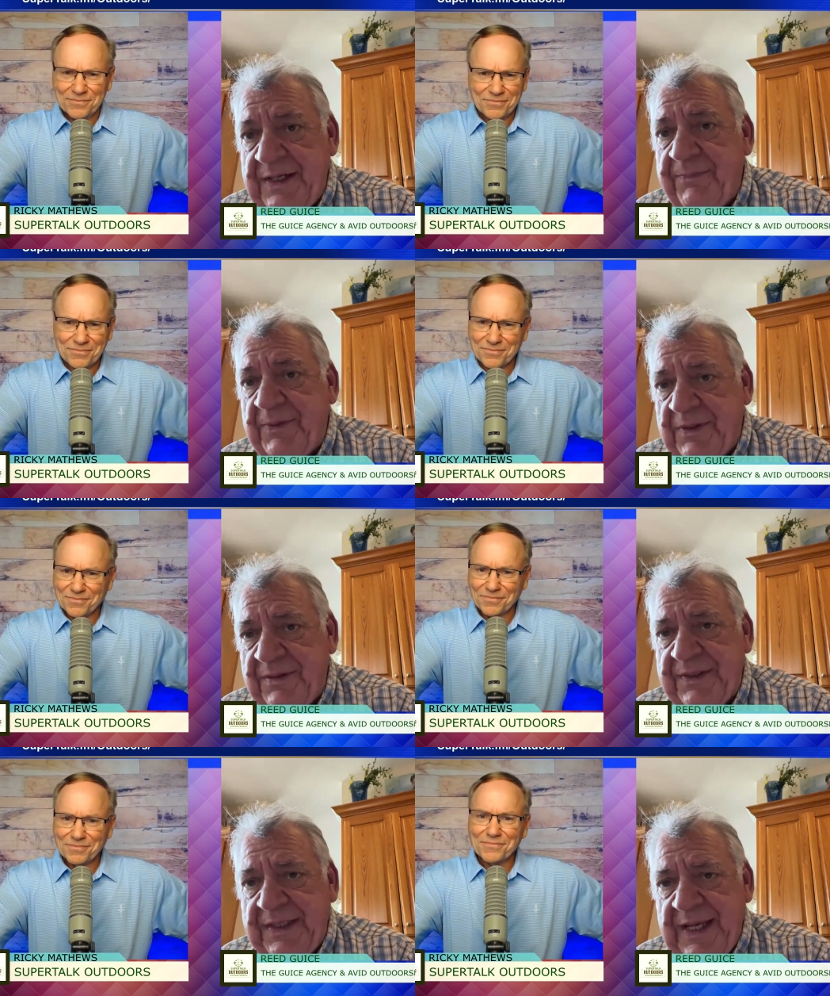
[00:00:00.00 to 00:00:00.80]

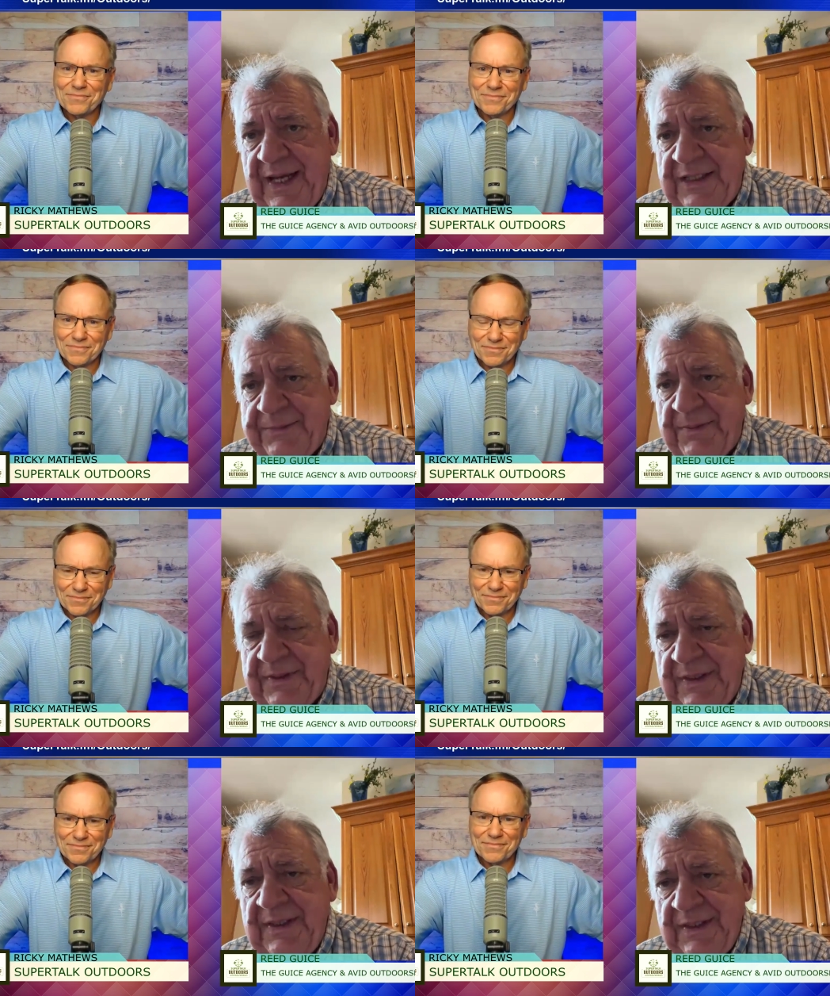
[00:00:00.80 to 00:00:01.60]
Speaker 1: difficult to catch, but
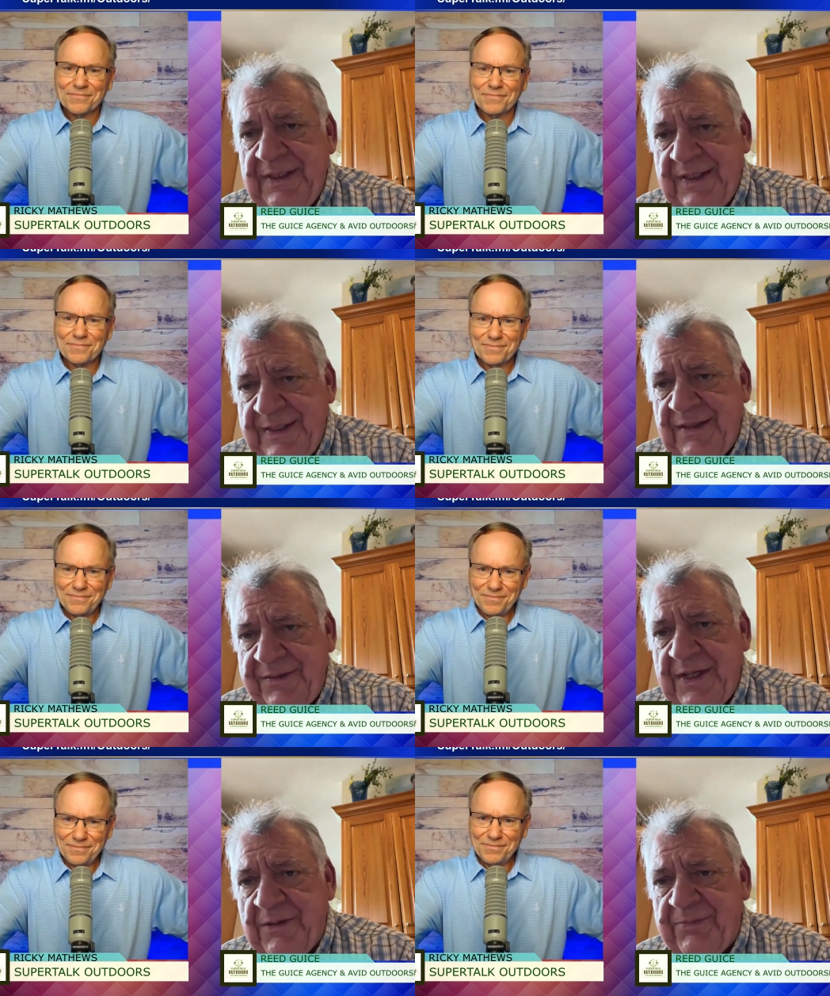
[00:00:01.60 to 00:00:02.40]
they'll
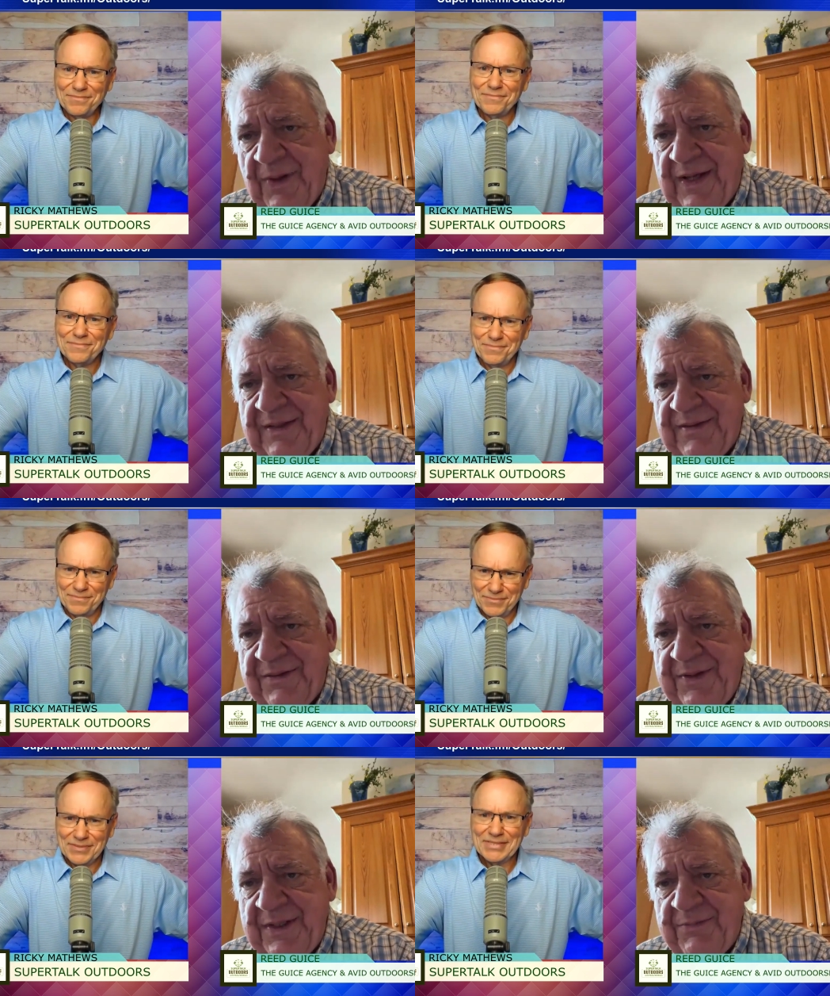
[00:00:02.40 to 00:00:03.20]
take a fly. They'll
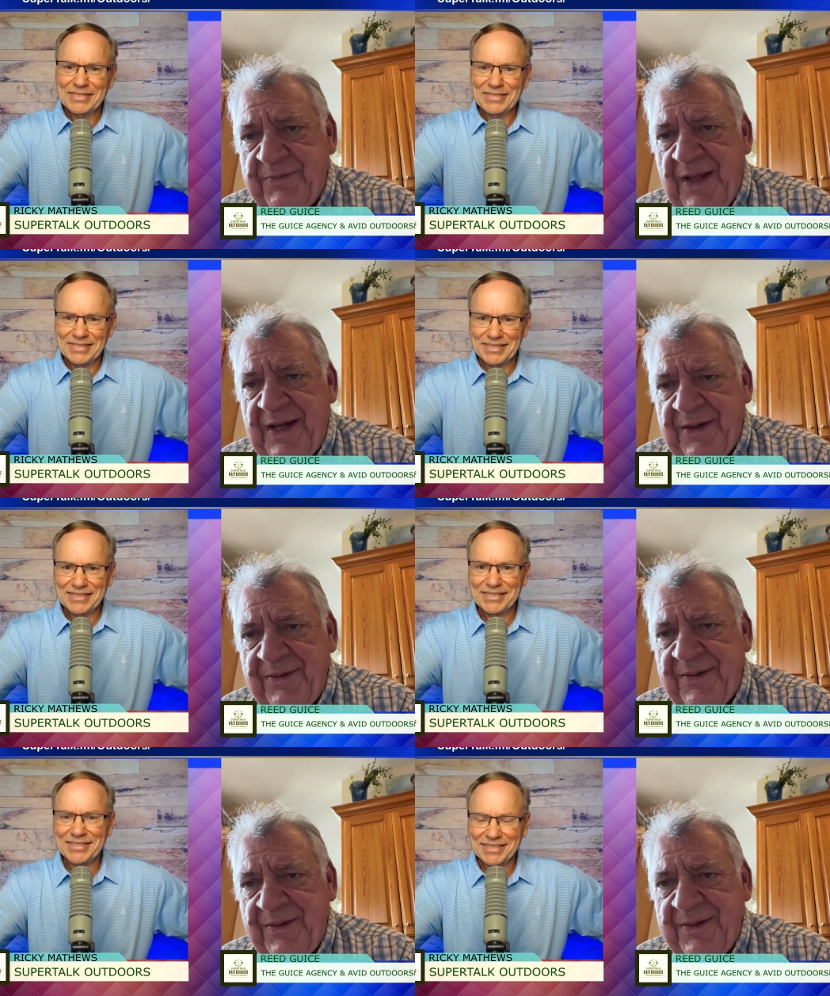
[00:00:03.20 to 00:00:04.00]
take a fly
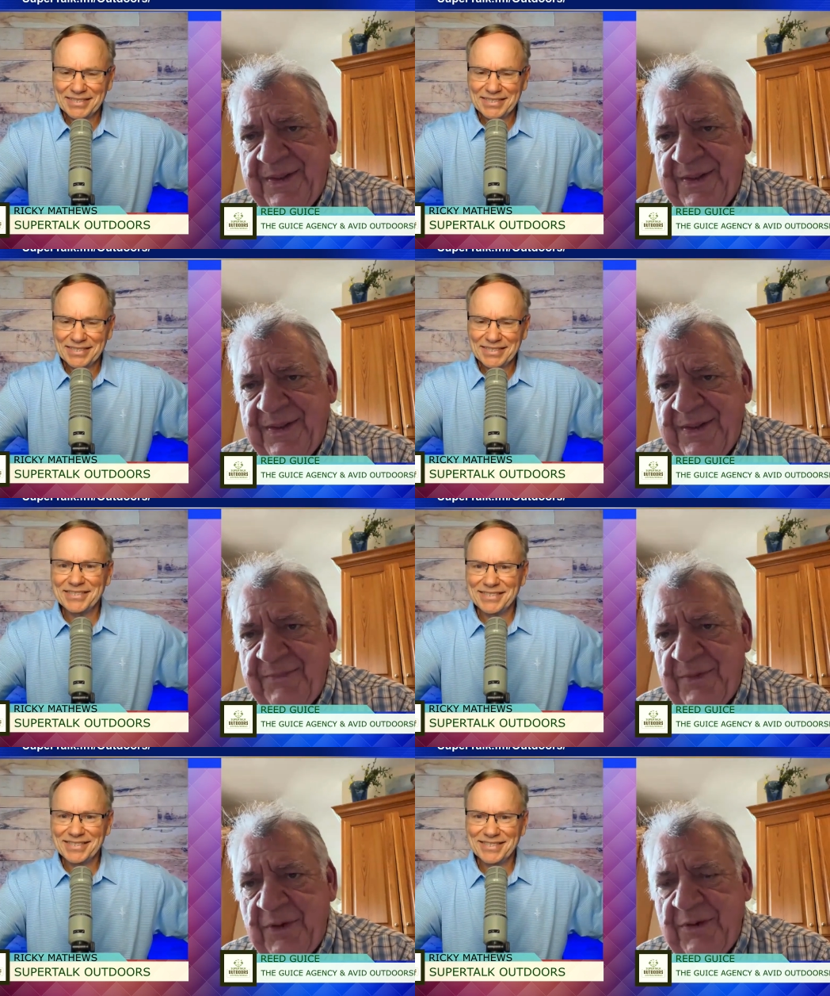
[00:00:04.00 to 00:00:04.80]
on on uh, if,
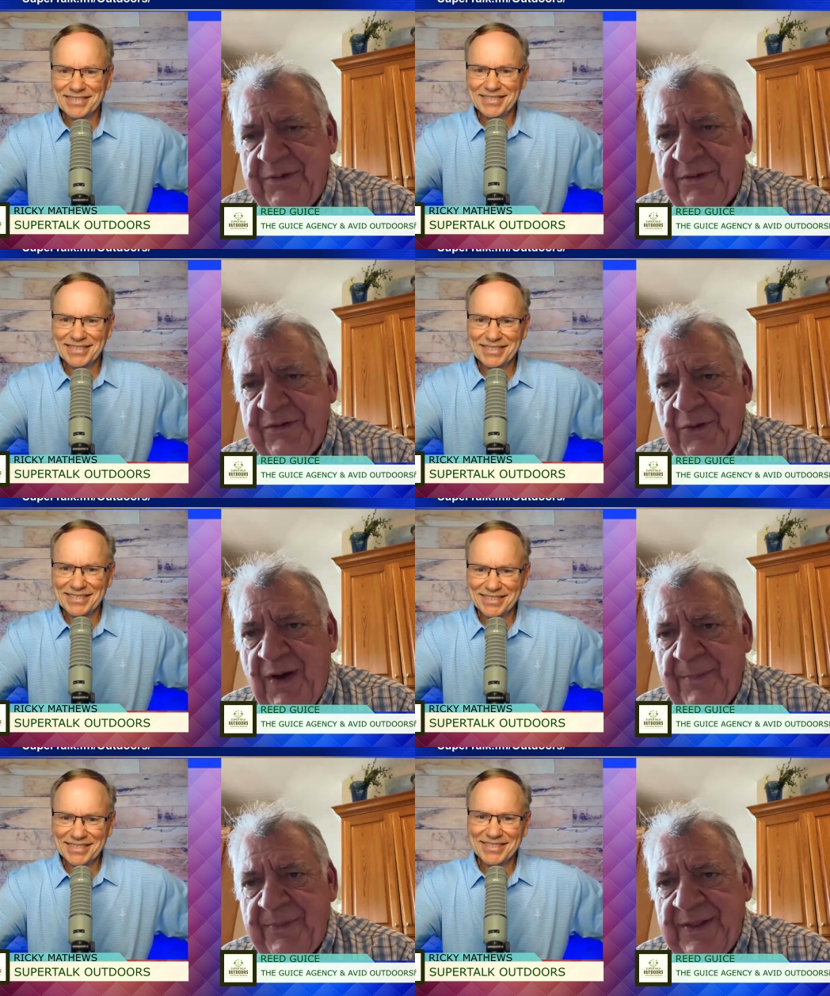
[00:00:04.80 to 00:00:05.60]
as long as it's
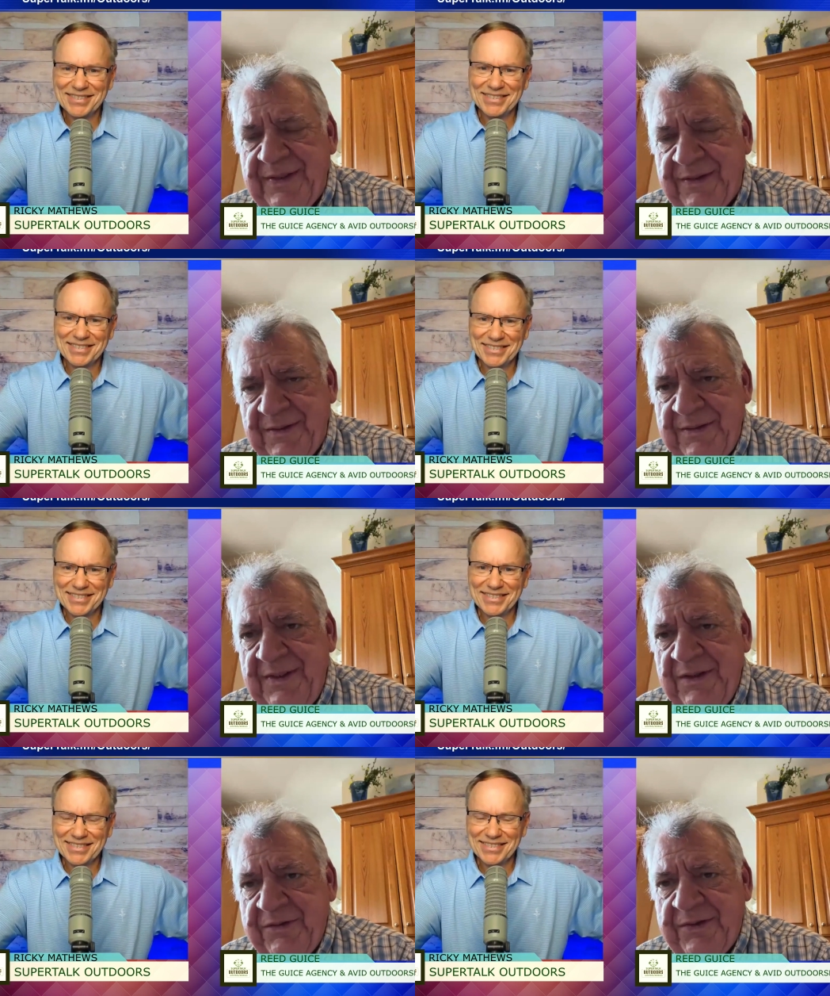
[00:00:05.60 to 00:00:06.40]
dropping at the
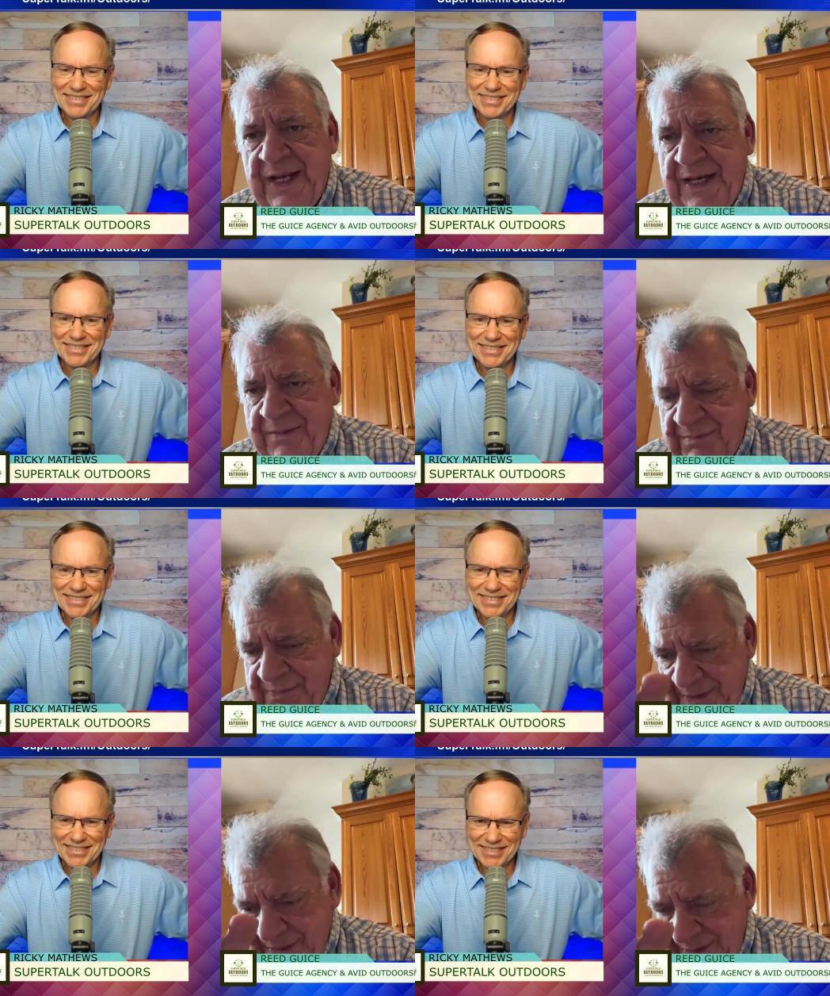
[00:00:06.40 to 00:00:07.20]
same
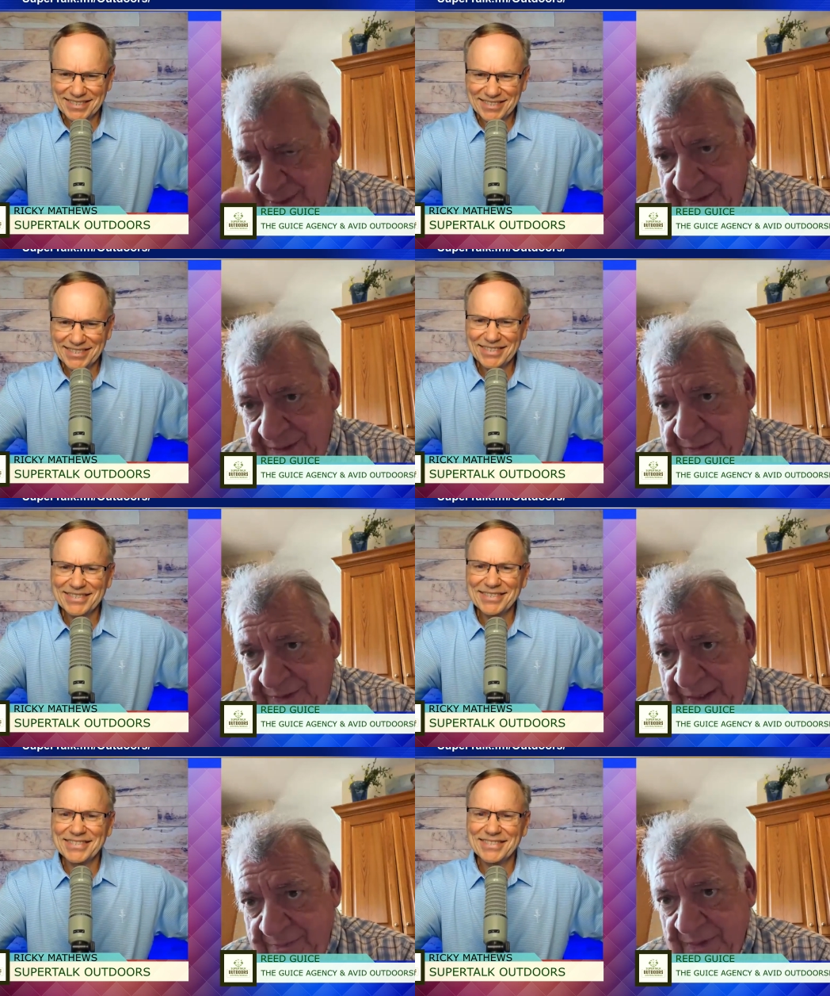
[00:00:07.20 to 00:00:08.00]

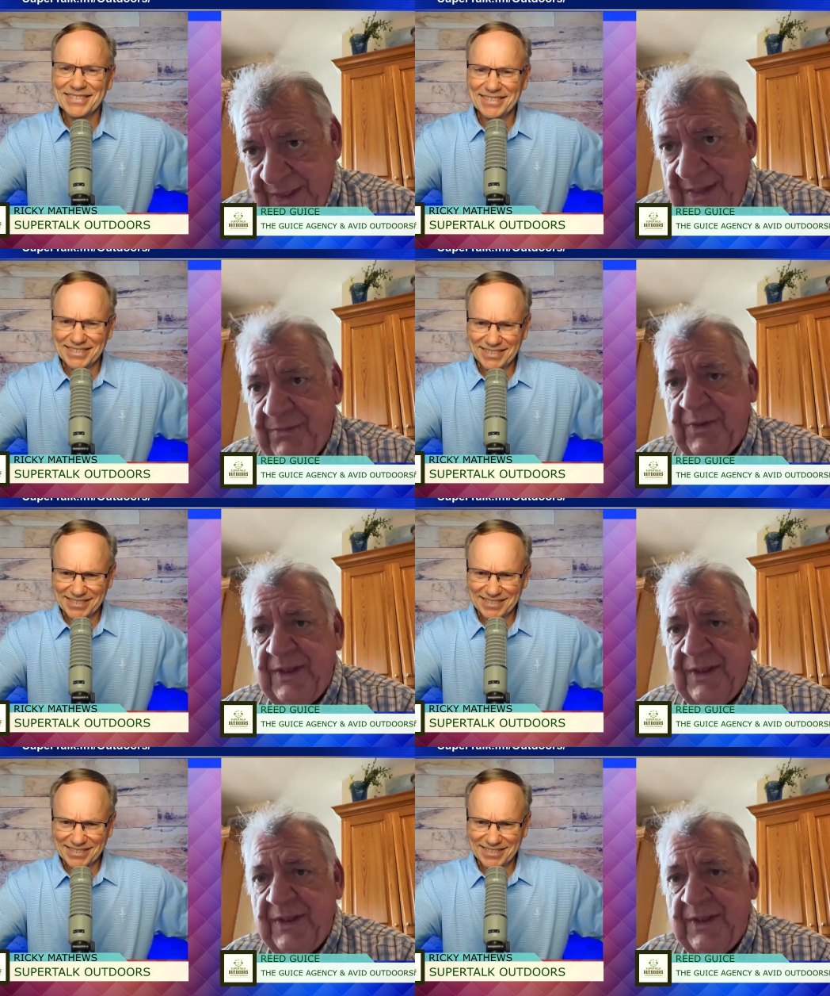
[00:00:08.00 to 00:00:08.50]
same level